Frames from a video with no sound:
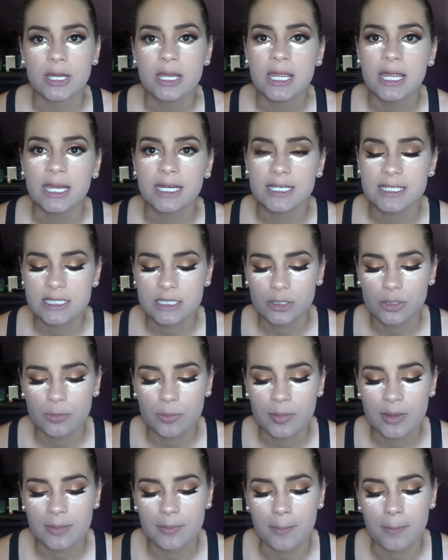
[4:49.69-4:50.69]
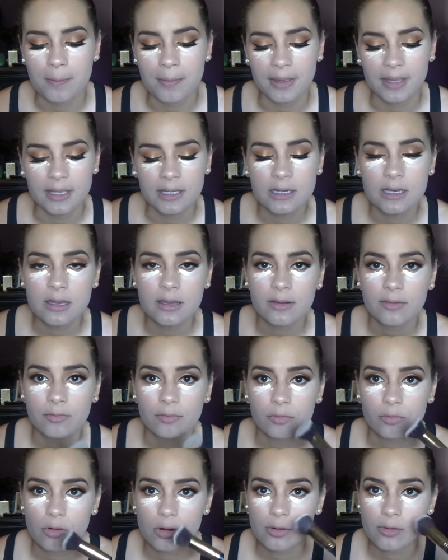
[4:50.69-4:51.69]
it is a little bit big
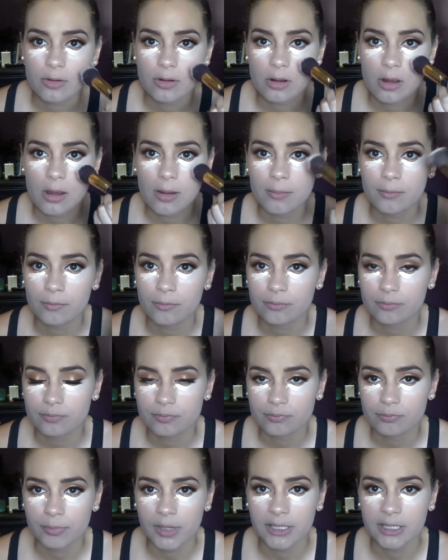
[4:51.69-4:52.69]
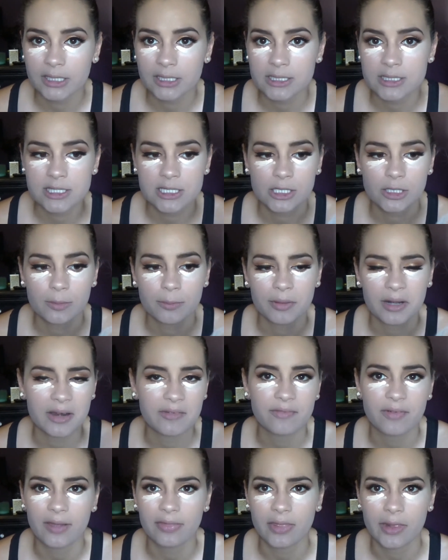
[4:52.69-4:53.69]
for blending concealer, but I
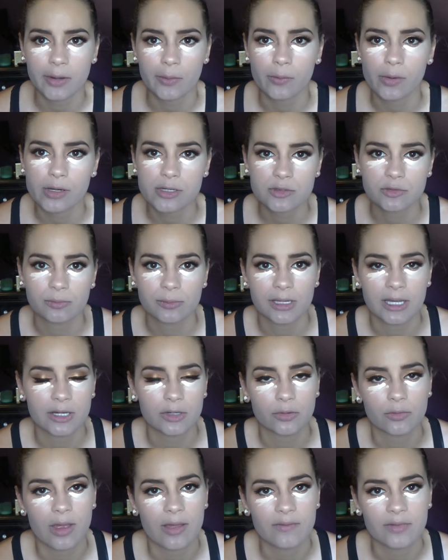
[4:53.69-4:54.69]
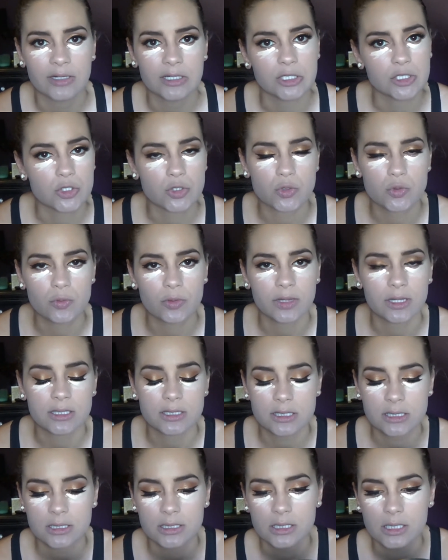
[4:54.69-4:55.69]
find that it works for me. I don't have any issues with
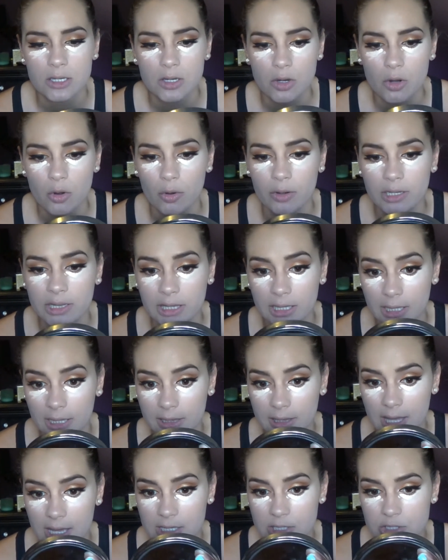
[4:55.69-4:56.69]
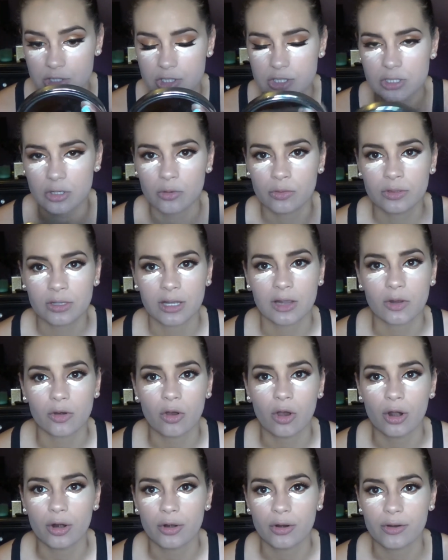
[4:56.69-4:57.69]
it. or anything like that. It's just only a little
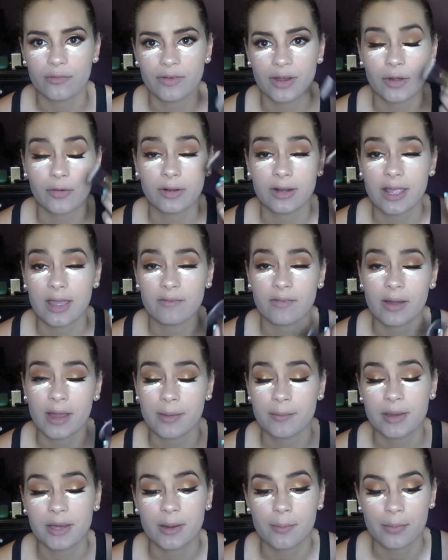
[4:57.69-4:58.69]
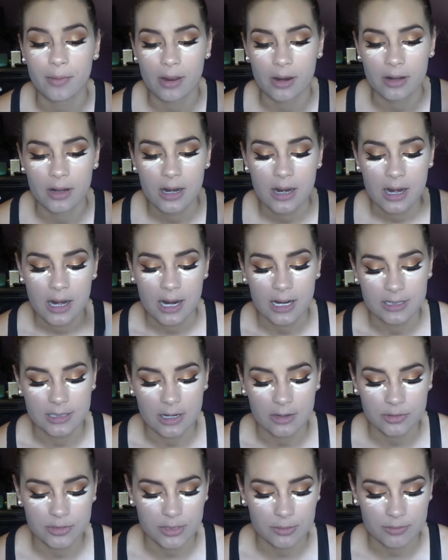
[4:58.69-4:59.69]
harder if I already have eye makeup on. And
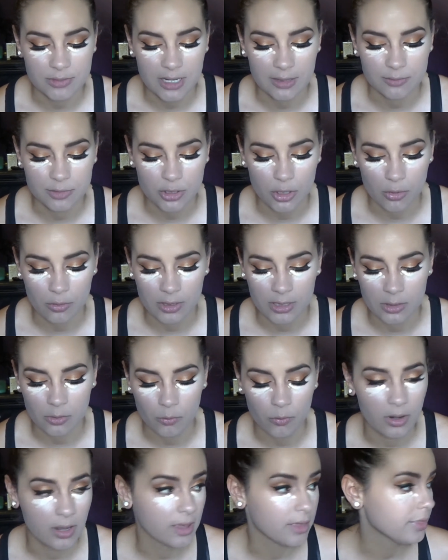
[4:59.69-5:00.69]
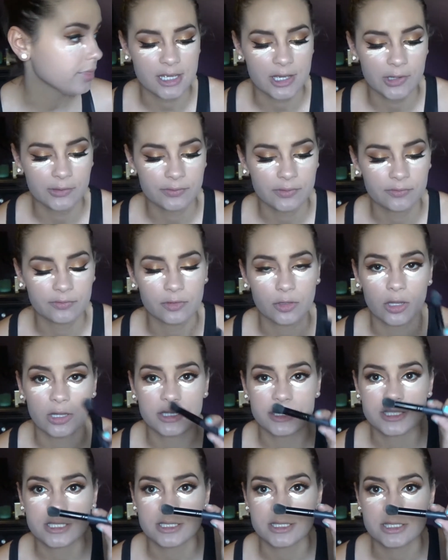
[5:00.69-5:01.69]
I'll sometimes go in with e.l.f.
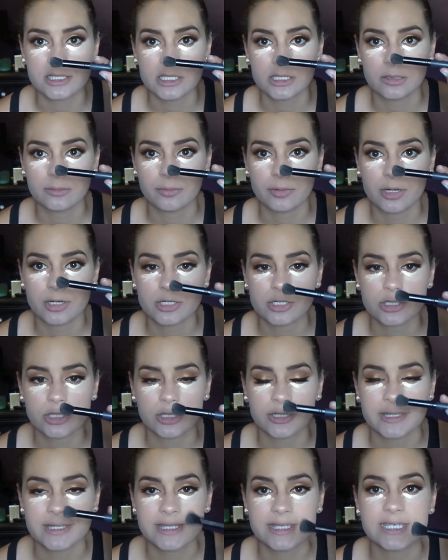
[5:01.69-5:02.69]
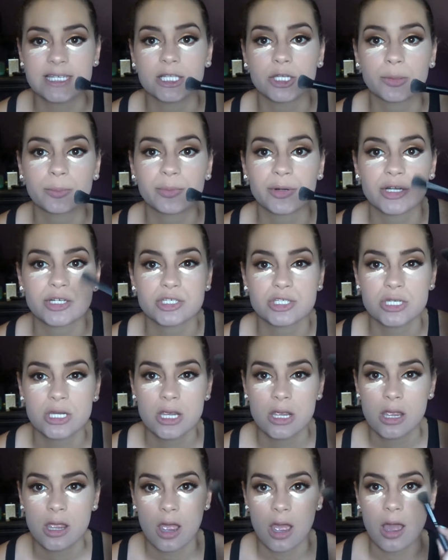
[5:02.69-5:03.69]
Flawless Concealer Brush
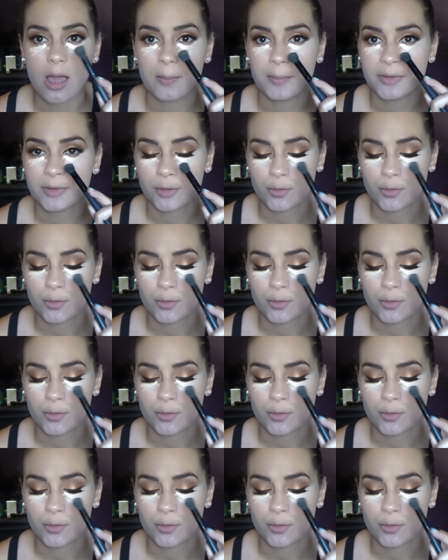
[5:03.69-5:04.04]
in the